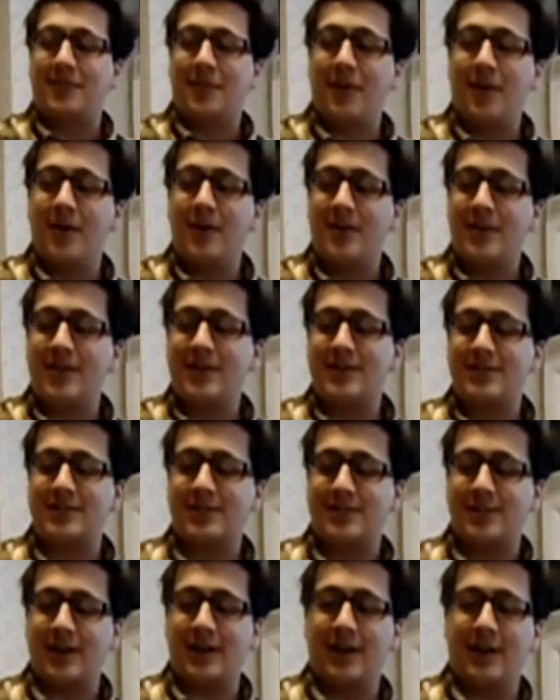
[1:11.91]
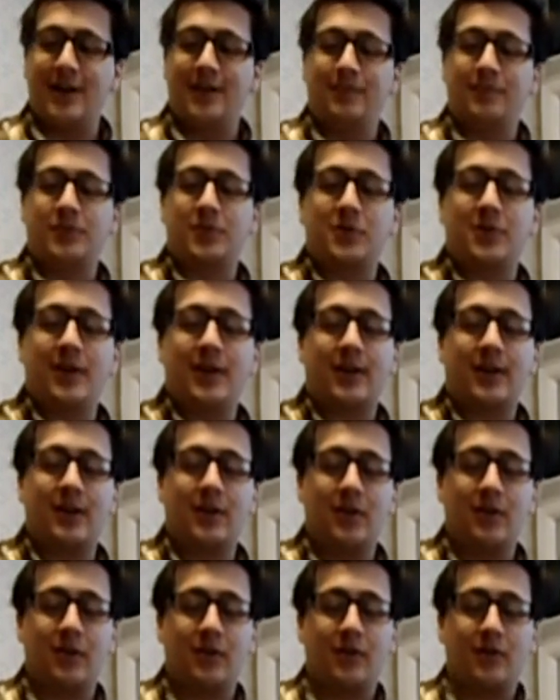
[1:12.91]
For this um, trick,
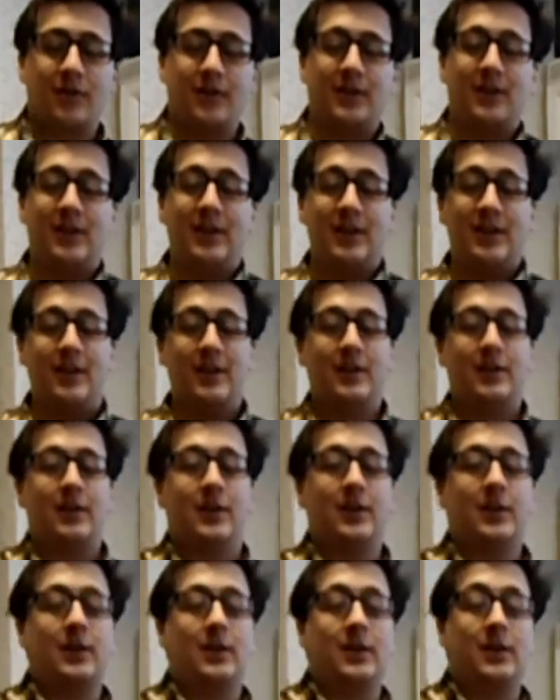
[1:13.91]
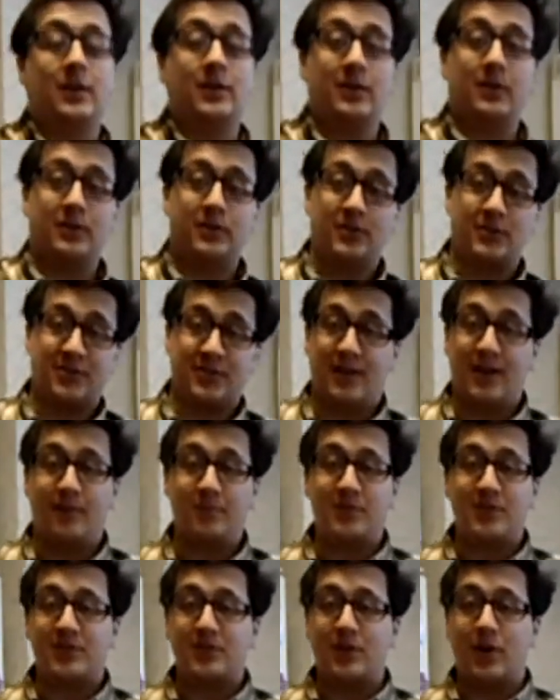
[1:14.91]
you're going to need just an
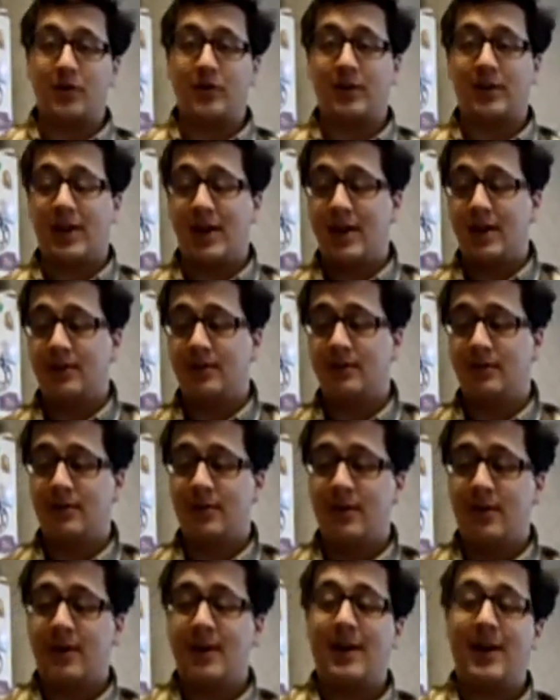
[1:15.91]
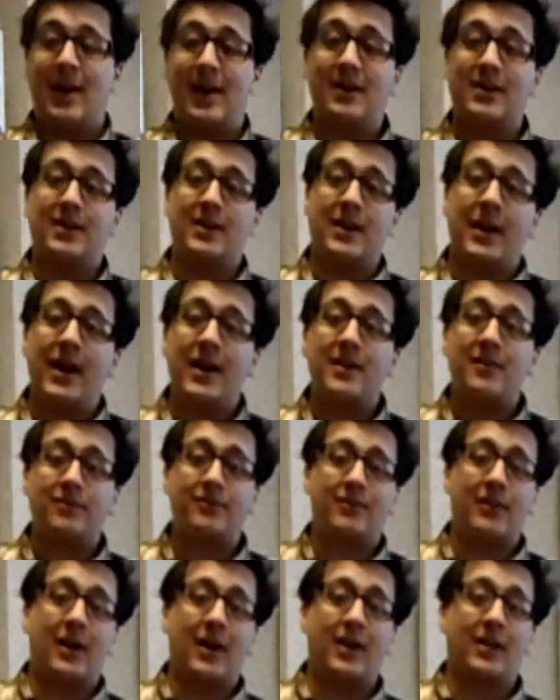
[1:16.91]
empty soda can and a knife,
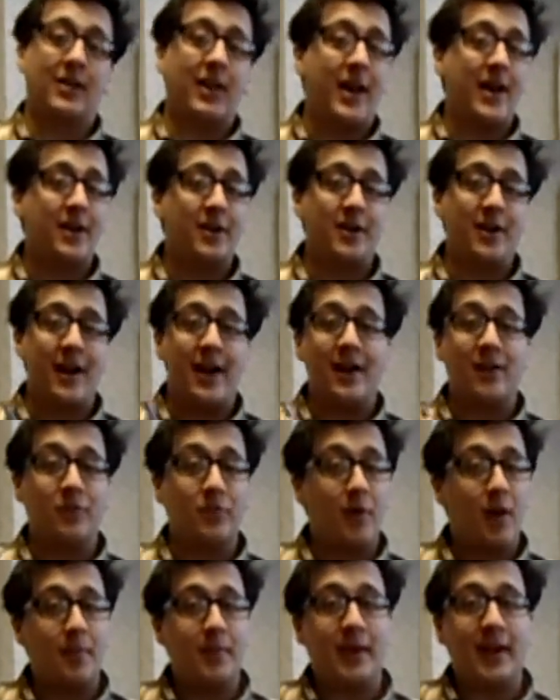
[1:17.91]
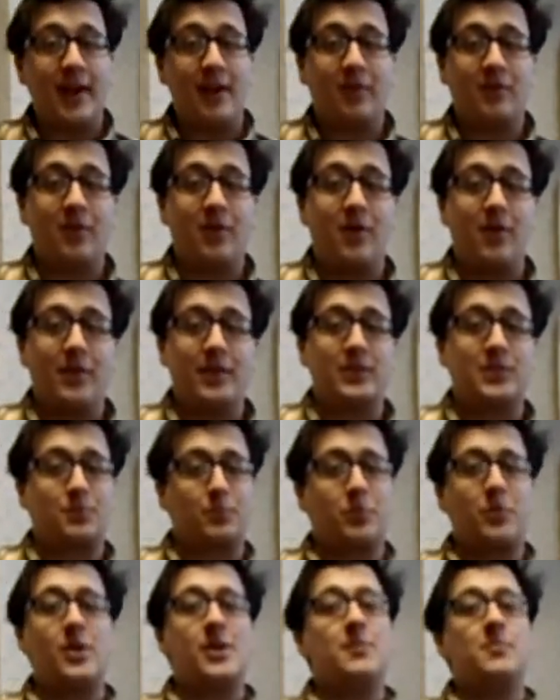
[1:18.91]
a lighter, and rubbing alcohol. That's
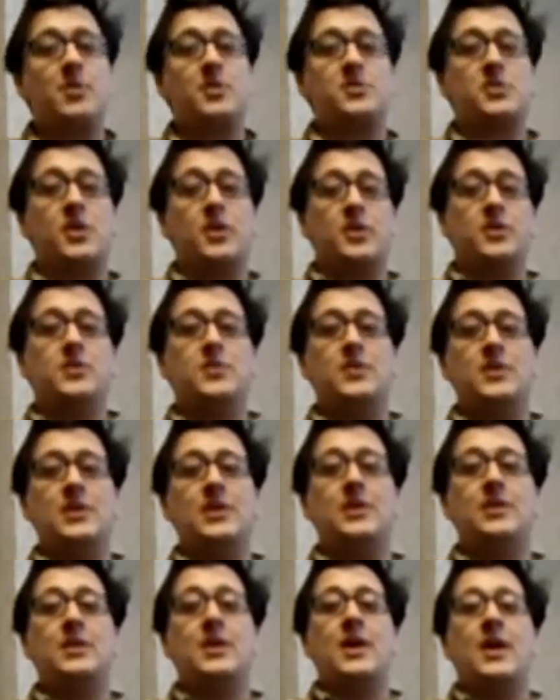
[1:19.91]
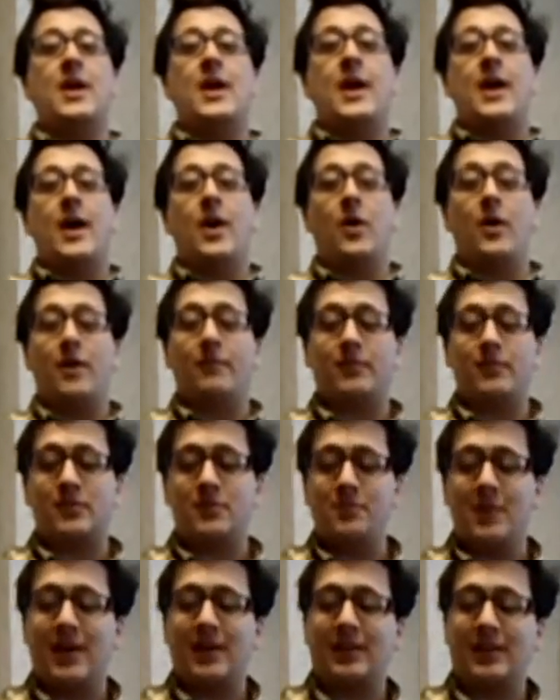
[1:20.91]
pretty much all you need. However,
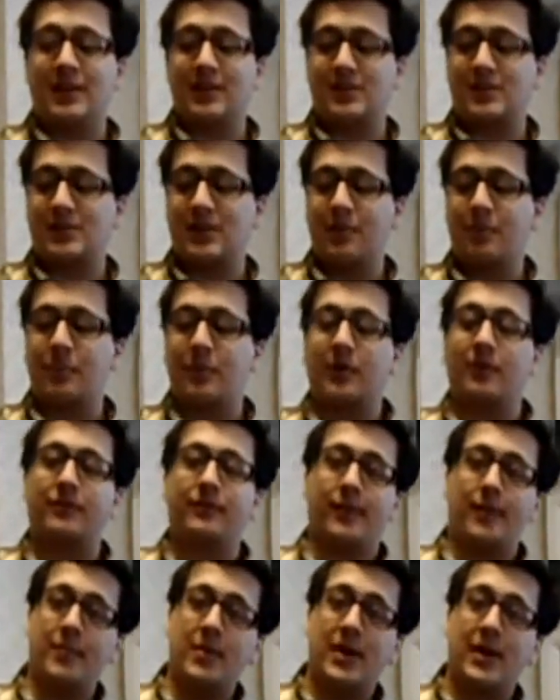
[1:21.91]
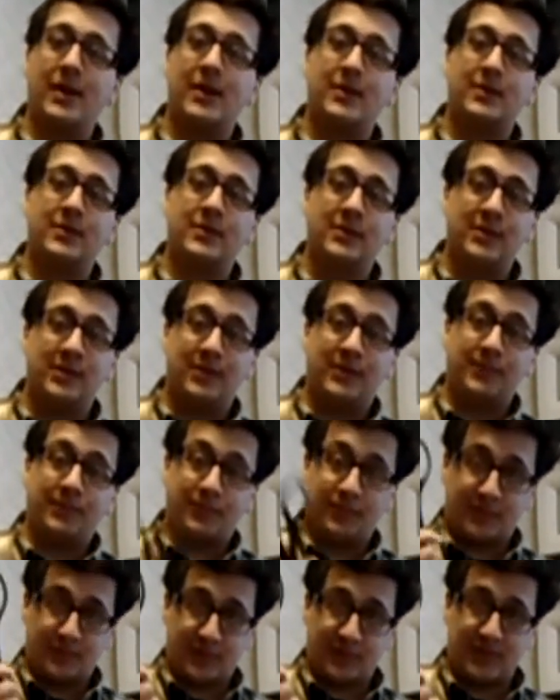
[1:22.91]
to make things simpler for me,
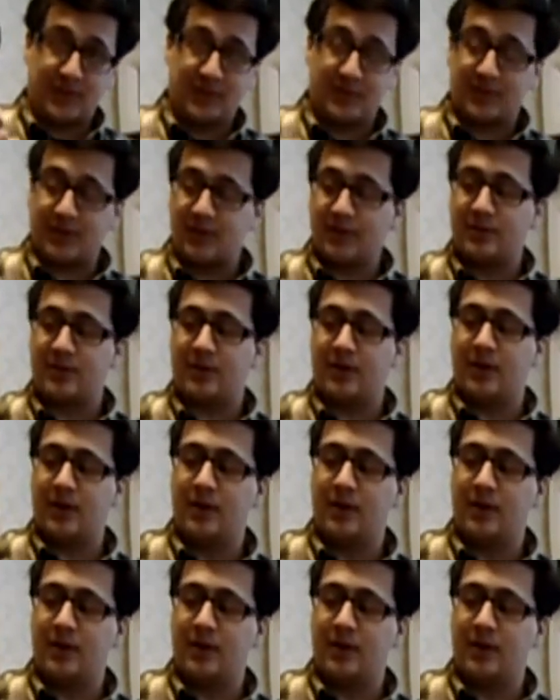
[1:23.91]
scissors,